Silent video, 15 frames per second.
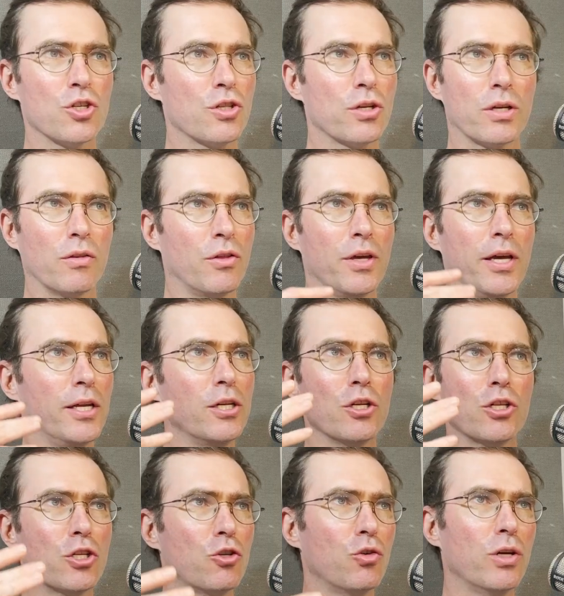the
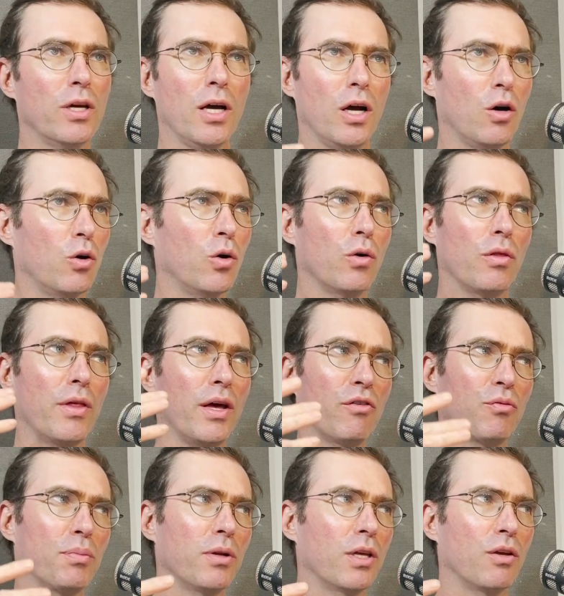industry, how
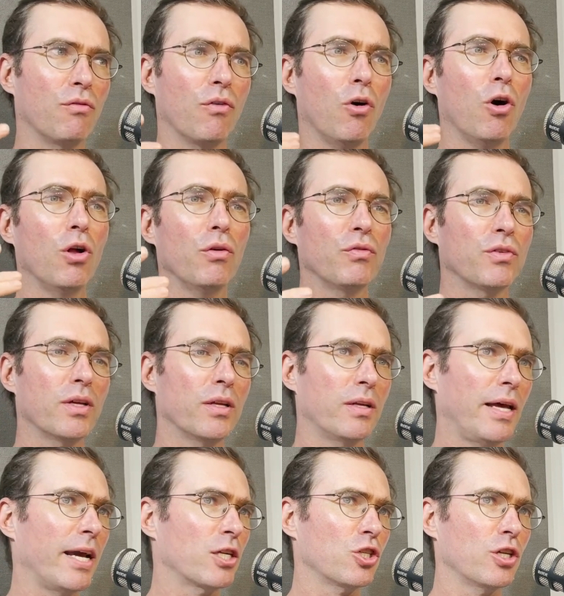they've been evolved. And
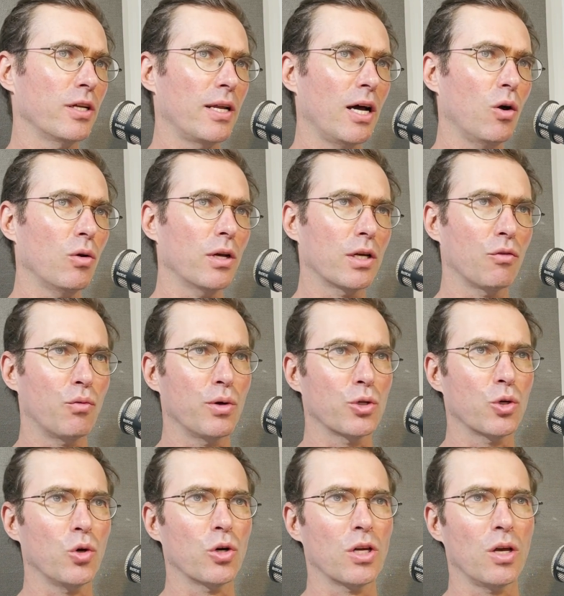actually now, like if we're
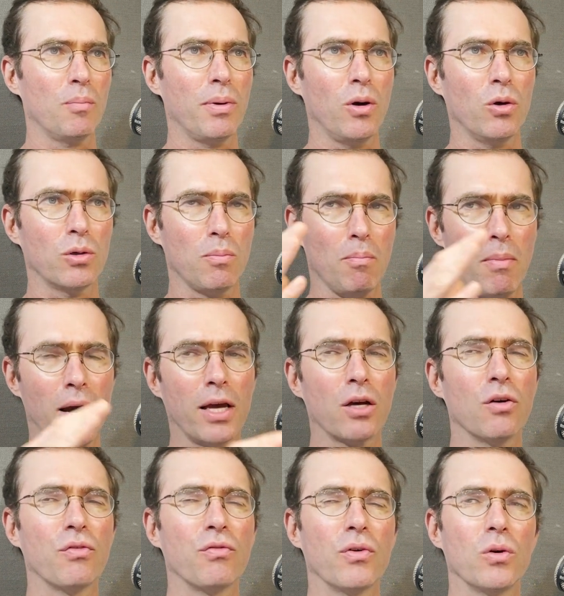talking about
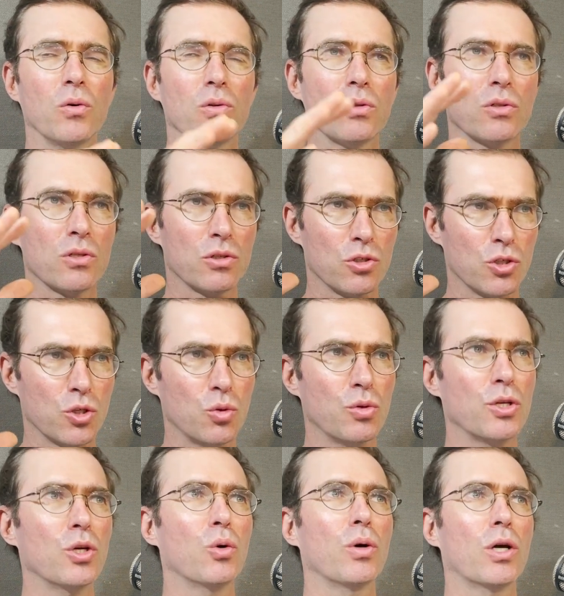microphones,
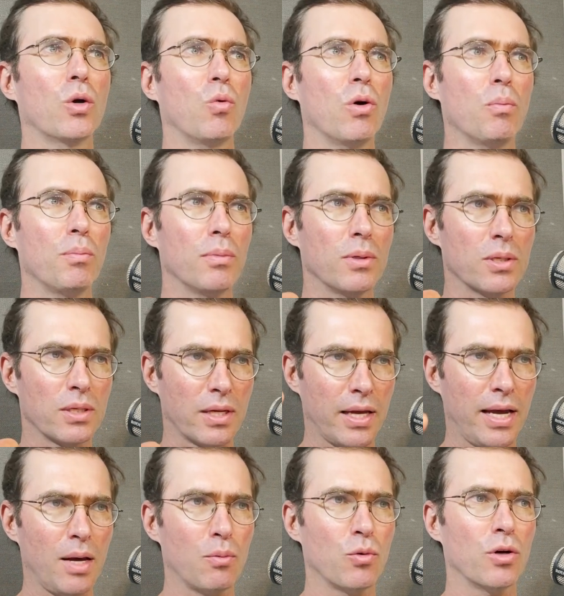studio equipment,
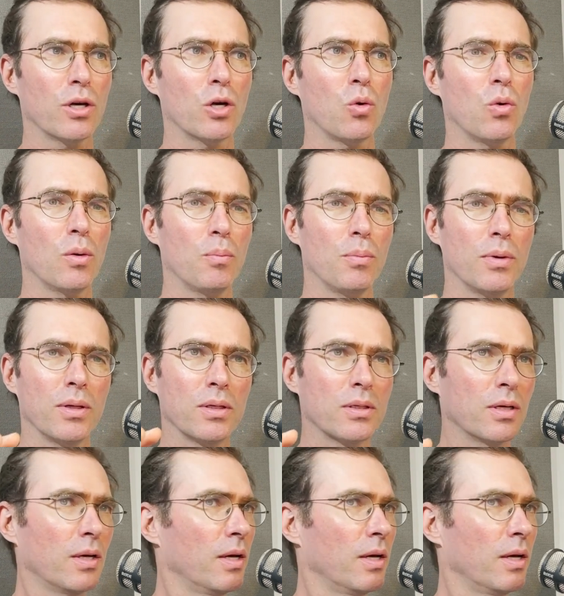camera equipment,